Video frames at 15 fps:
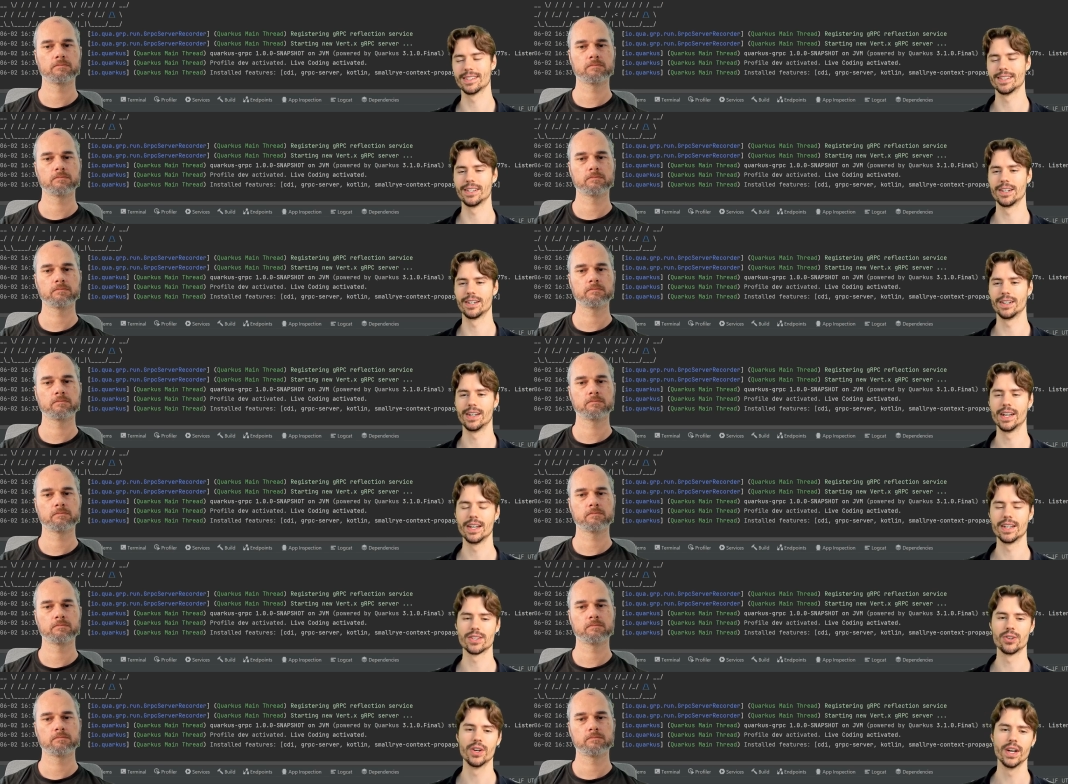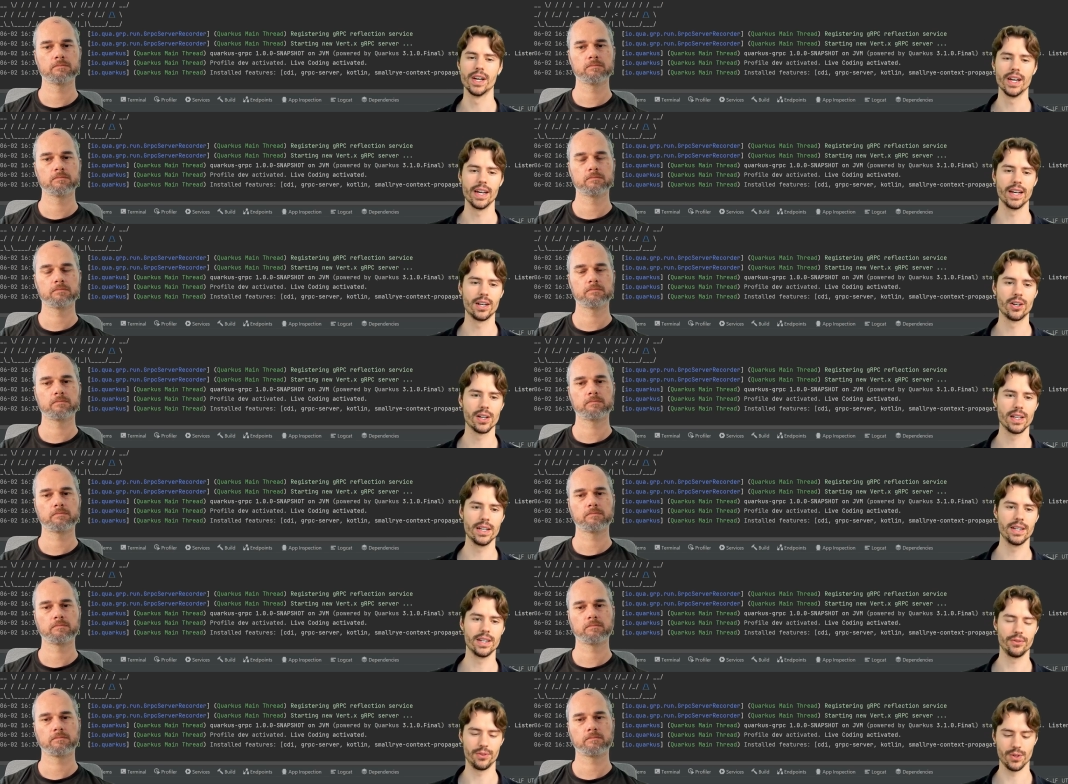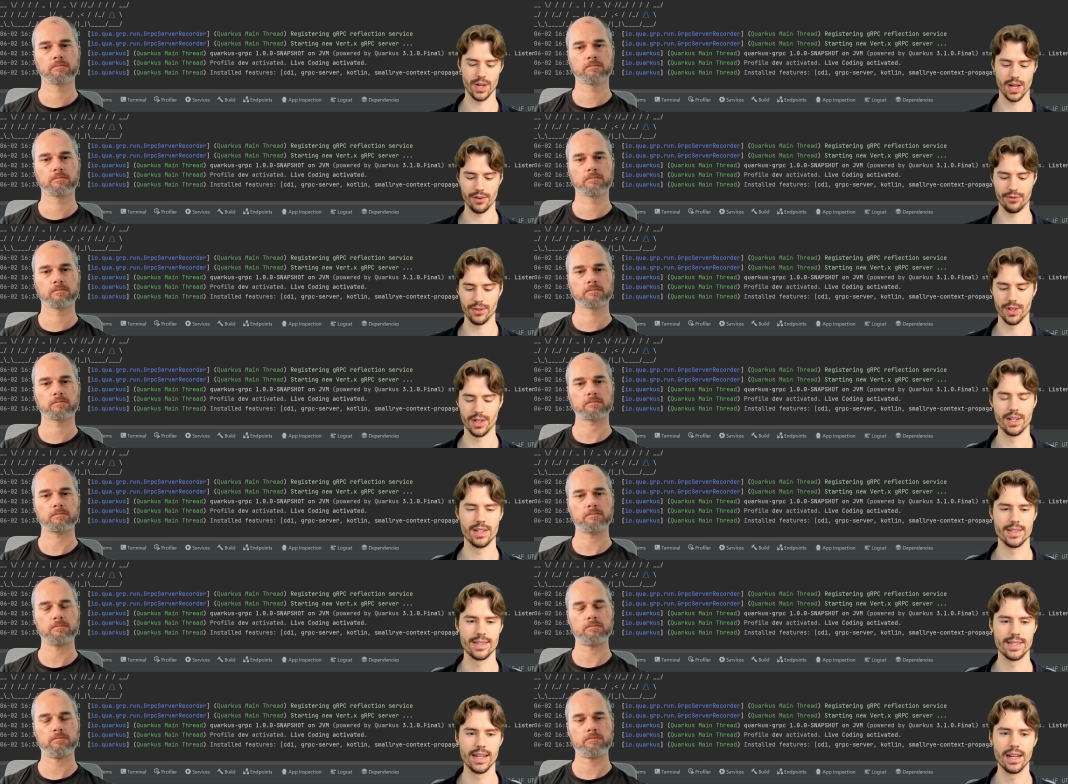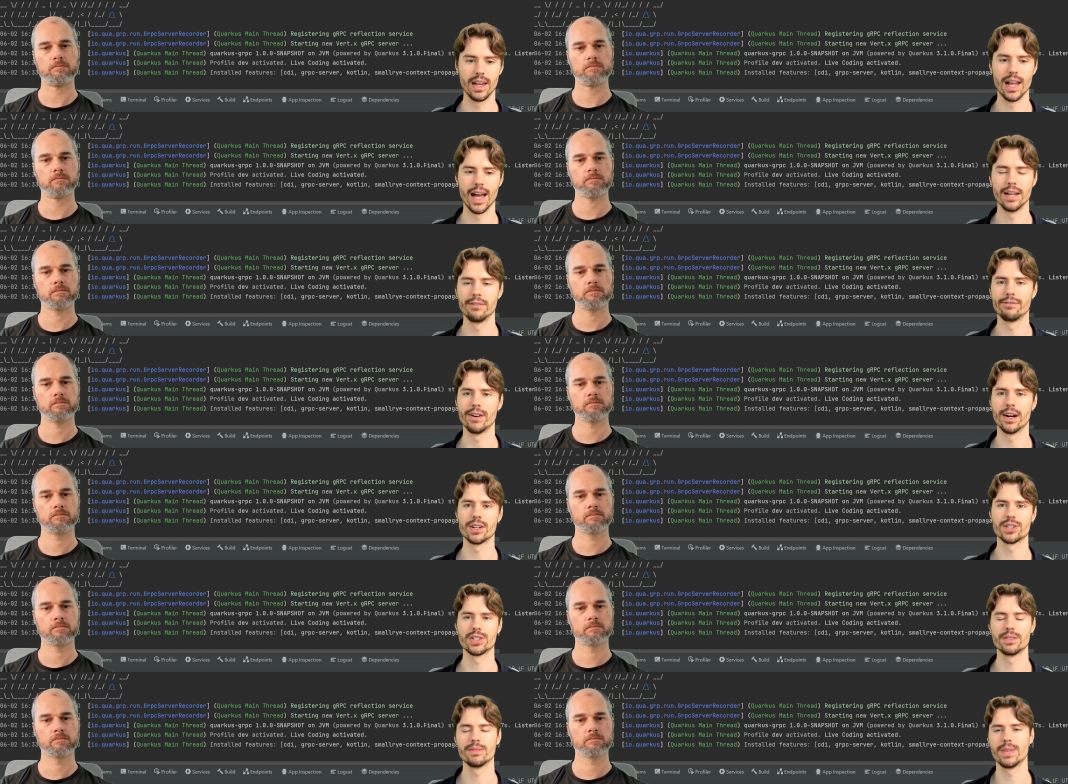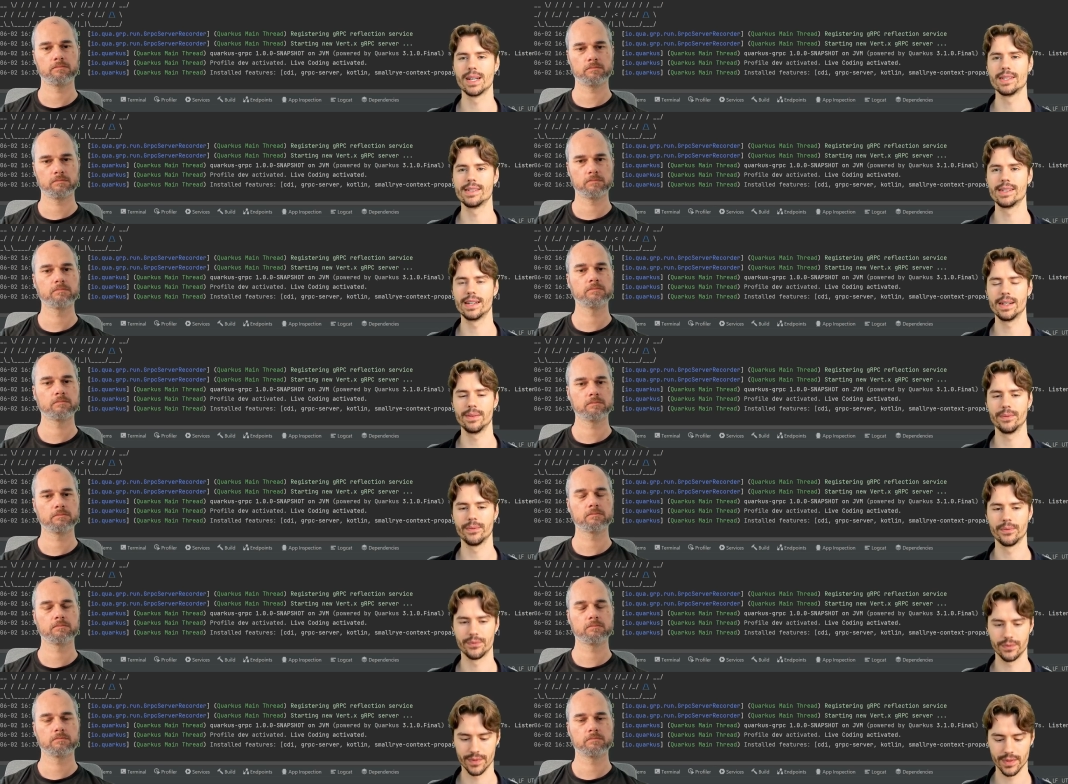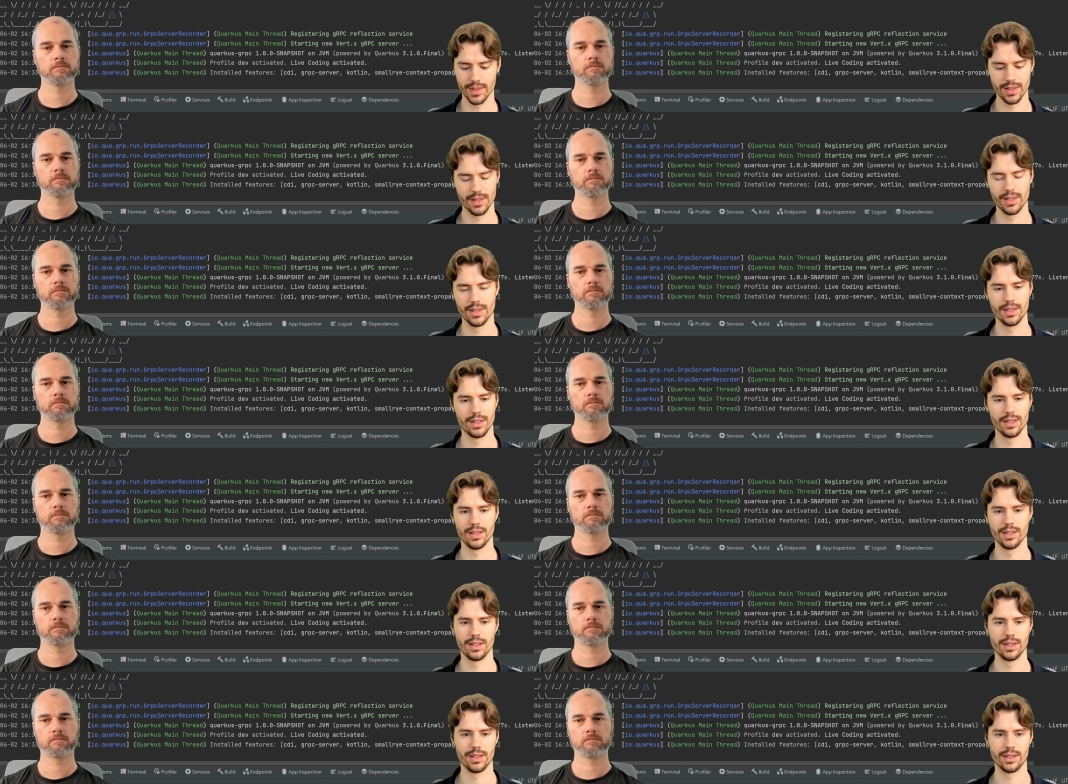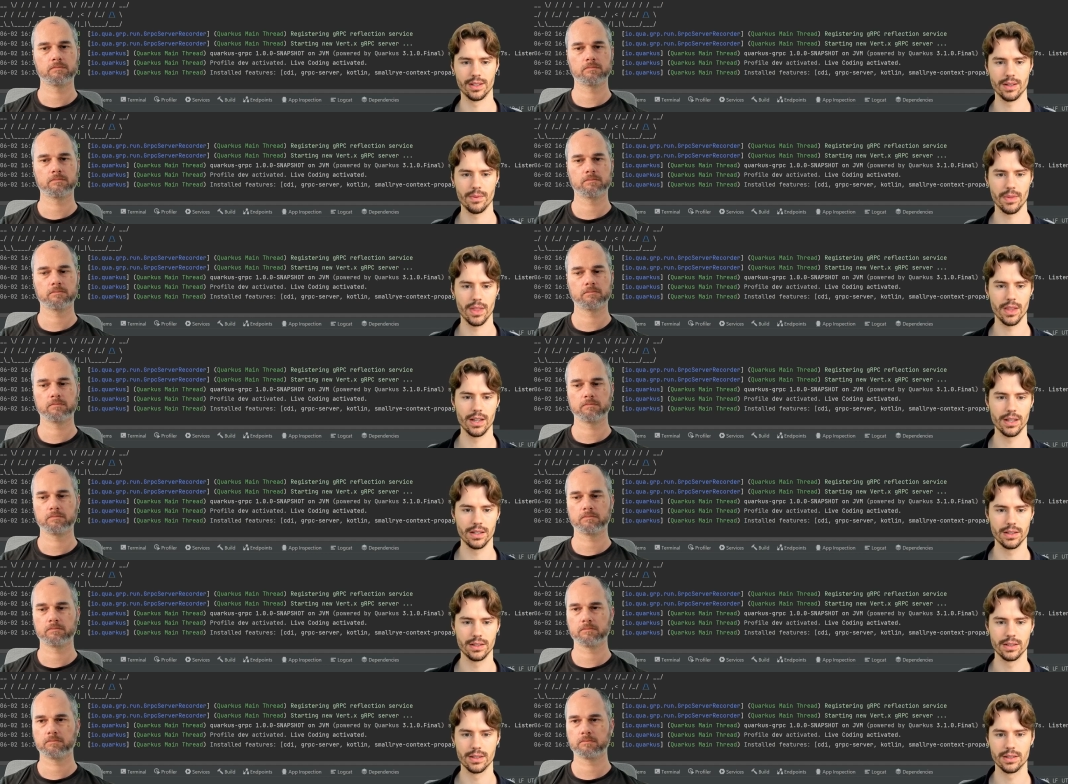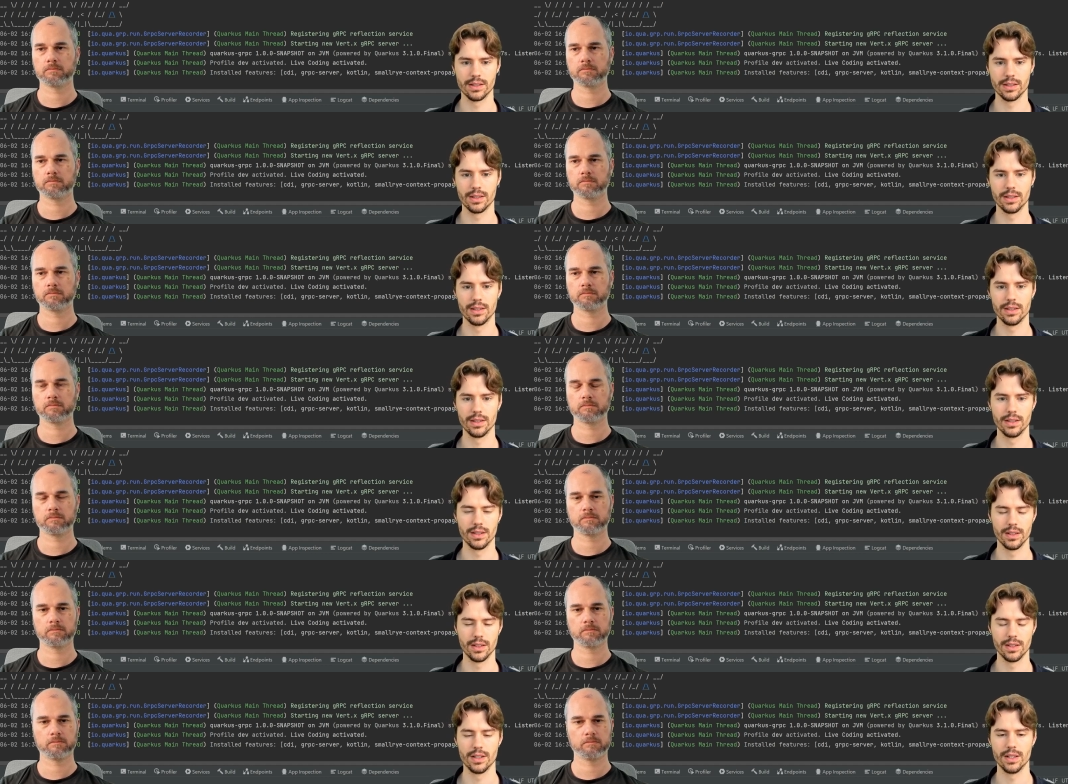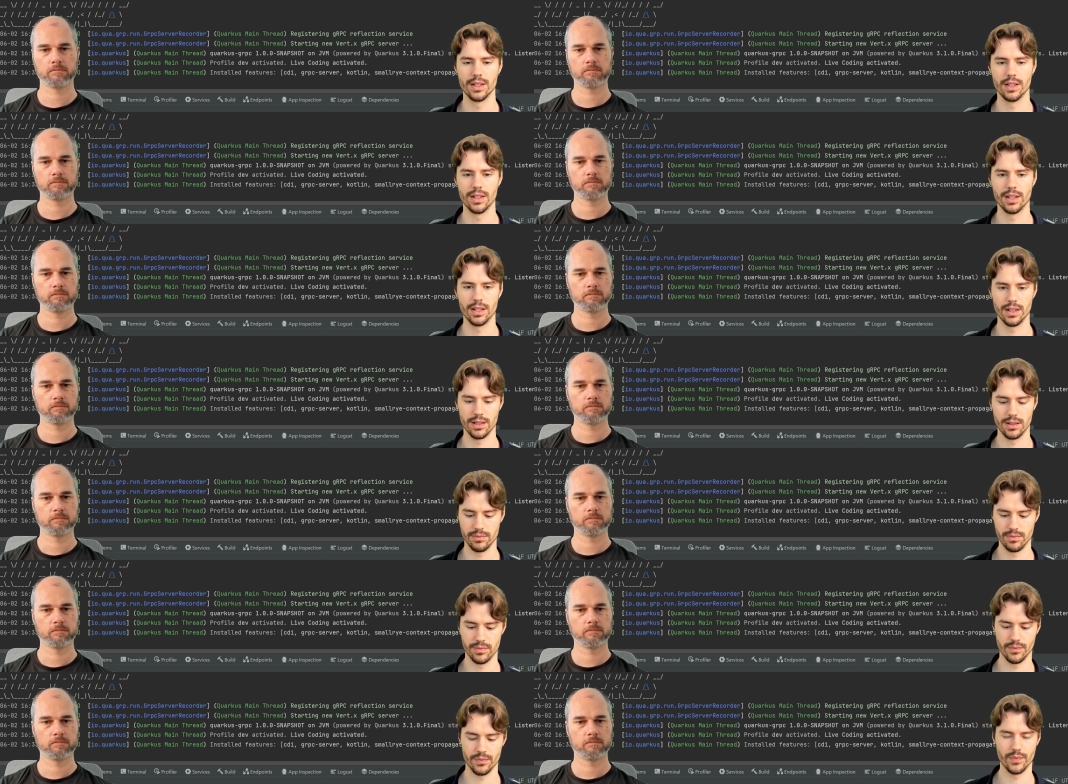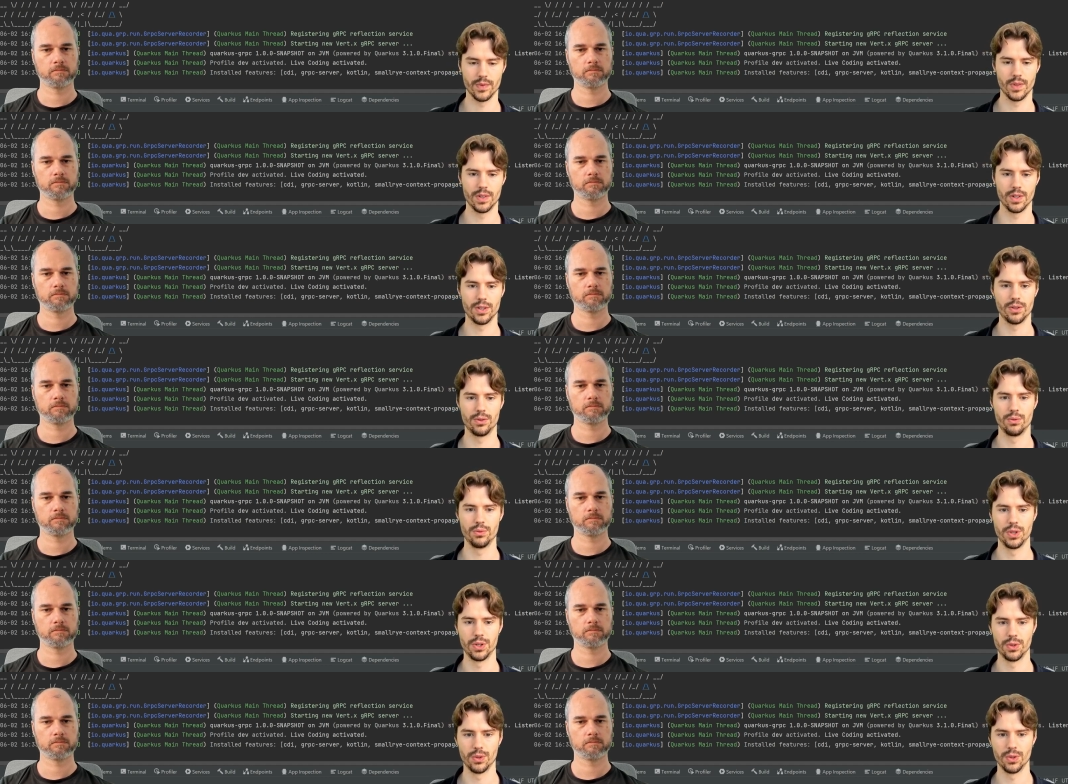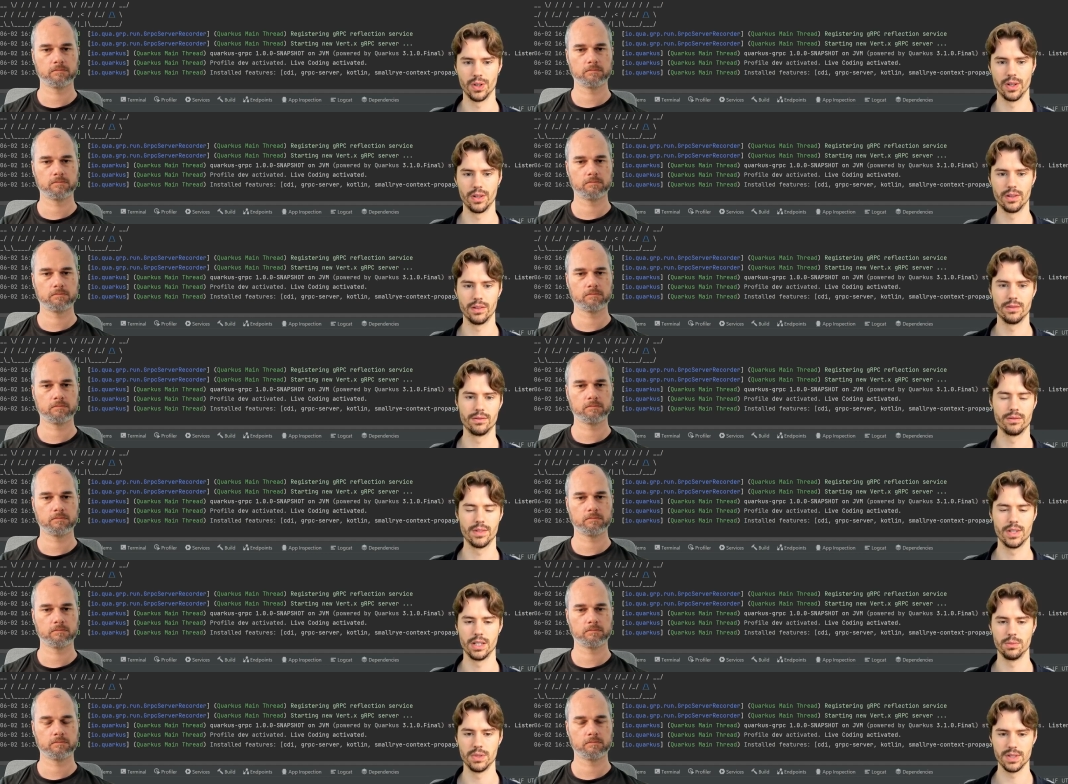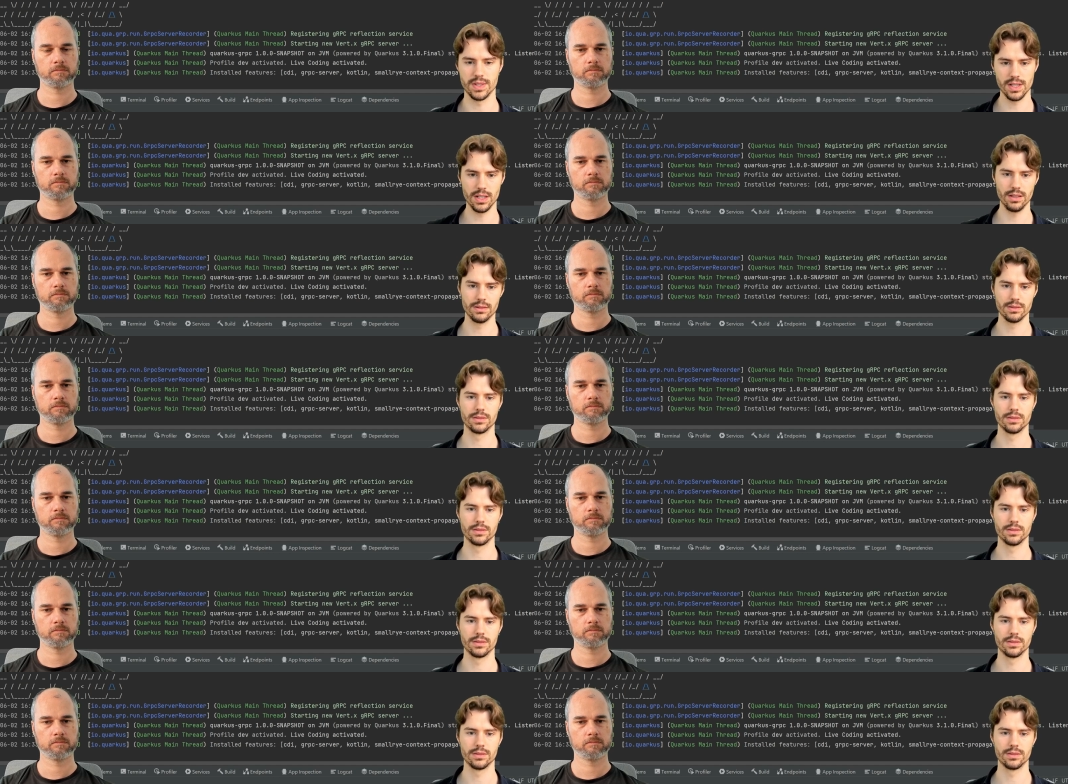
Speaker 1: Uh, so in Kotlin, if you have a single line function, basically, uh, something, um, return ABC,